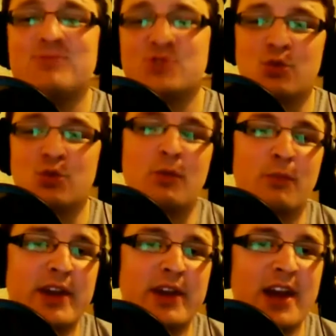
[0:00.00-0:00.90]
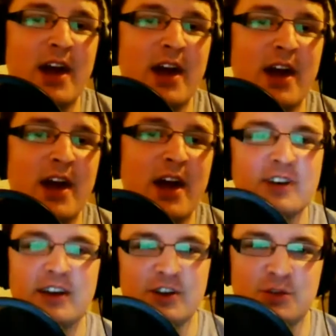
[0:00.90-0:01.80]
Do one. We know the truth.
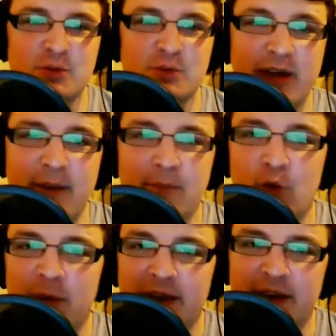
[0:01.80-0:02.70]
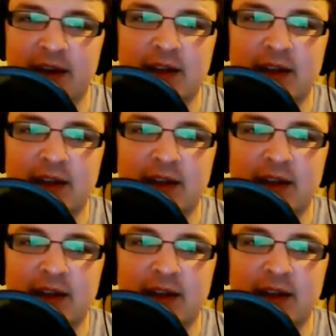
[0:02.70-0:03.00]
You just want to get more money.